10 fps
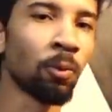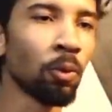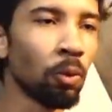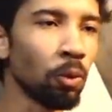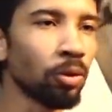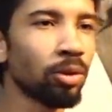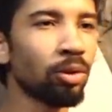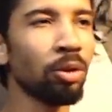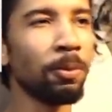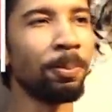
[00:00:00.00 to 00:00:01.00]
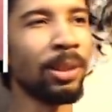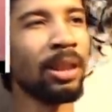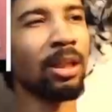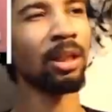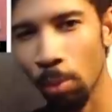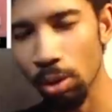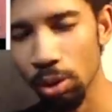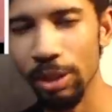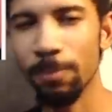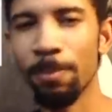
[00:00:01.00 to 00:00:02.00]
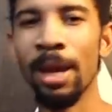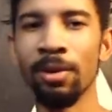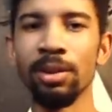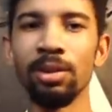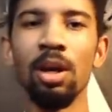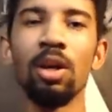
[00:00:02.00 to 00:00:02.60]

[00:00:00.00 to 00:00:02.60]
rules to be more transparent